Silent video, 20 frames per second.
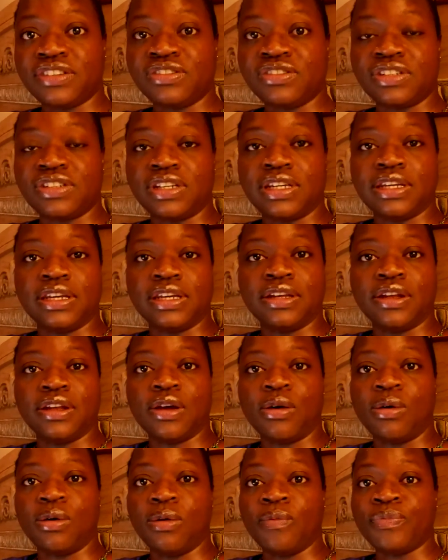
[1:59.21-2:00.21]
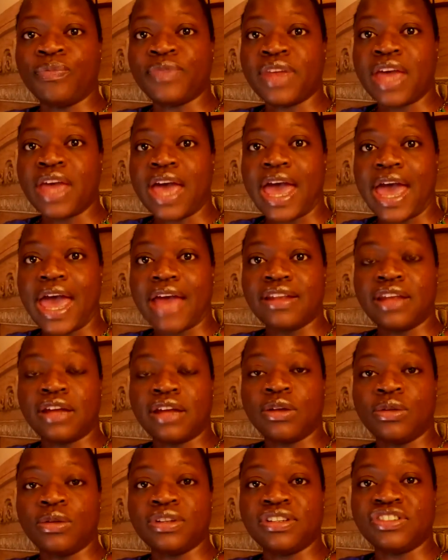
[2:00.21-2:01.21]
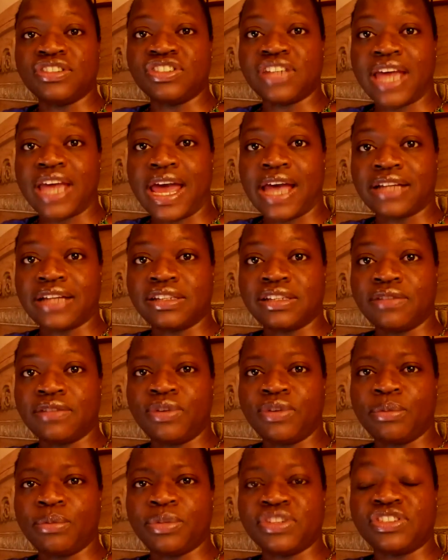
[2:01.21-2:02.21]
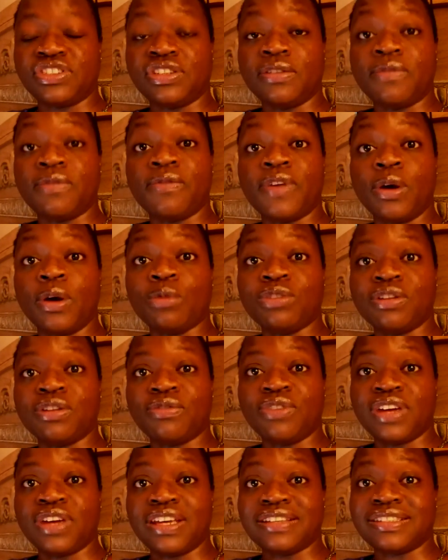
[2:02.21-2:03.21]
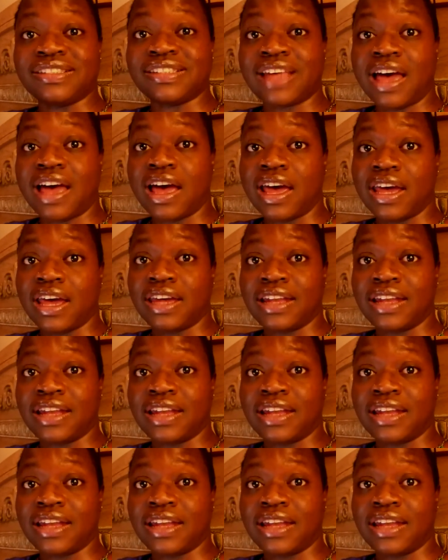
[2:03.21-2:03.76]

She, not only did she act different, but she felt different inside.